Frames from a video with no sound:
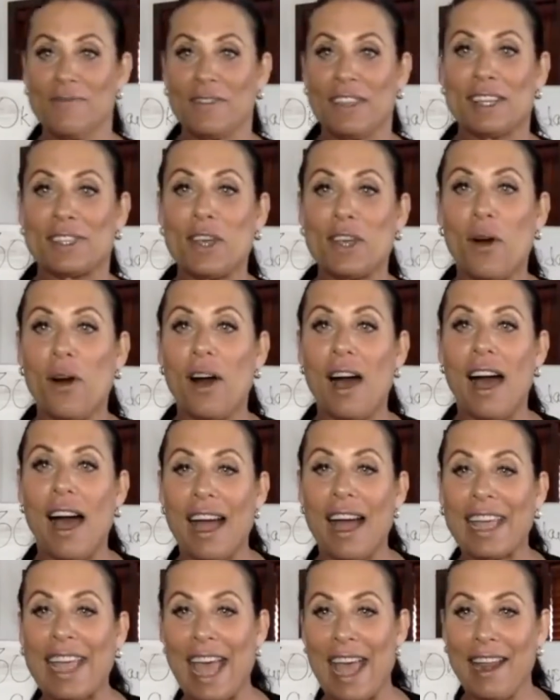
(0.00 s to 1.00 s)
So
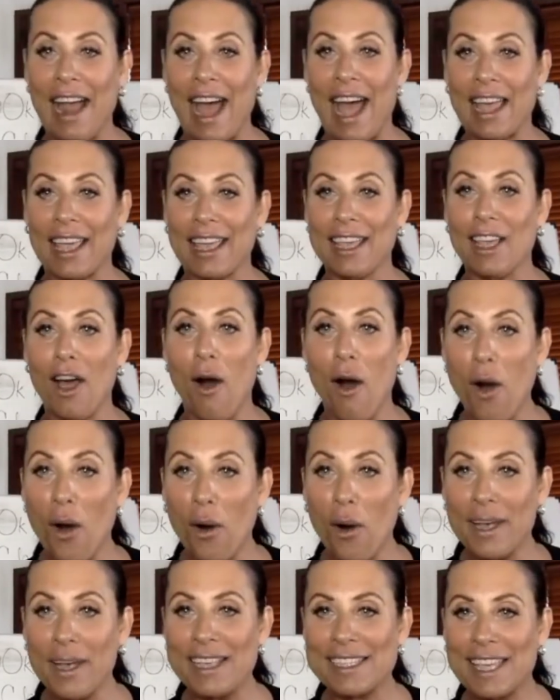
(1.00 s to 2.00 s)
again, I can
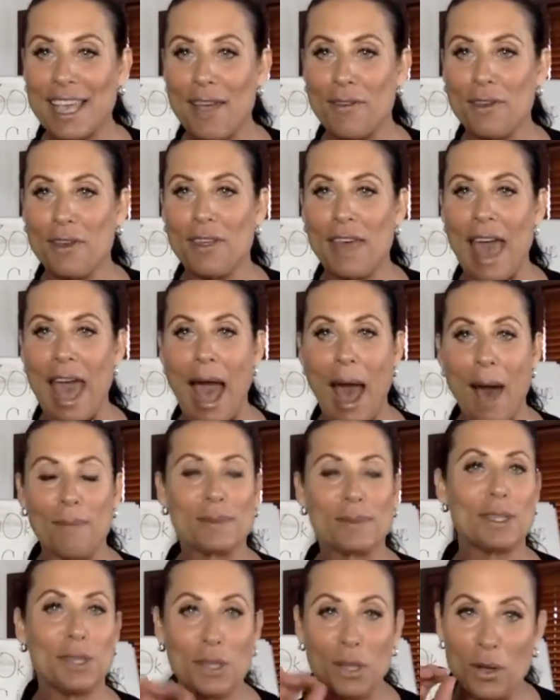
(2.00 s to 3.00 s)
always give you the
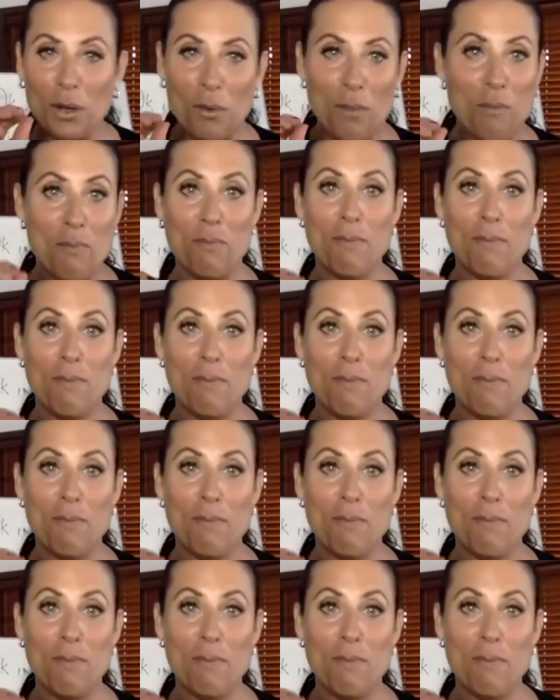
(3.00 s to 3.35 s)
absolute,